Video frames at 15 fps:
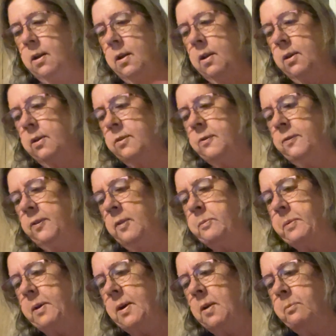Just flip
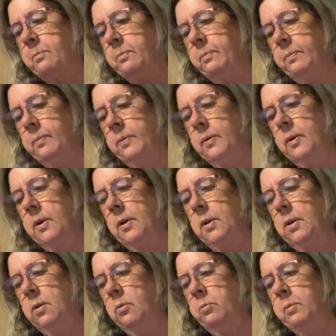it up a
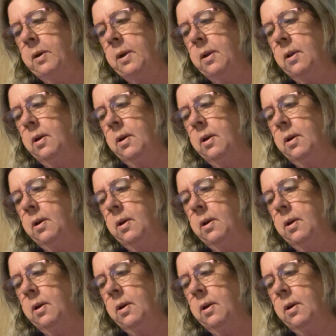little bit